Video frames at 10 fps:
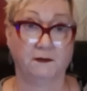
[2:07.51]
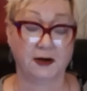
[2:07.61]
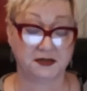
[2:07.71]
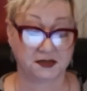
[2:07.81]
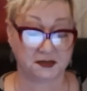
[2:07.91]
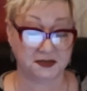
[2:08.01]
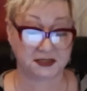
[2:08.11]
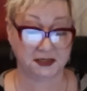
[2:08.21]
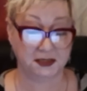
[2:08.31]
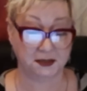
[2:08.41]

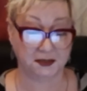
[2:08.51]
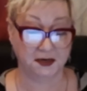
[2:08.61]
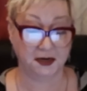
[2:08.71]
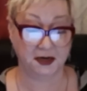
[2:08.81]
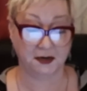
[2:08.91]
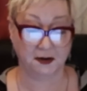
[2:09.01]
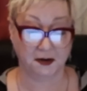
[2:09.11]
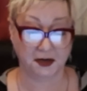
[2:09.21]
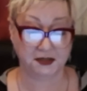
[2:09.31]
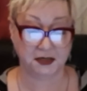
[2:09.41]
residency in
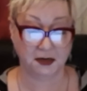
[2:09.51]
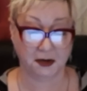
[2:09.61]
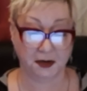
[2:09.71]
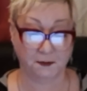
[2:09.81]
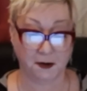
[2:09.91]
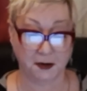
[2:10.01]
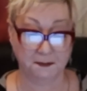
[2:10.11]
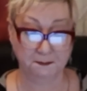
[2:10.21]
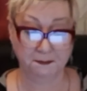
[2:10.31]
1991.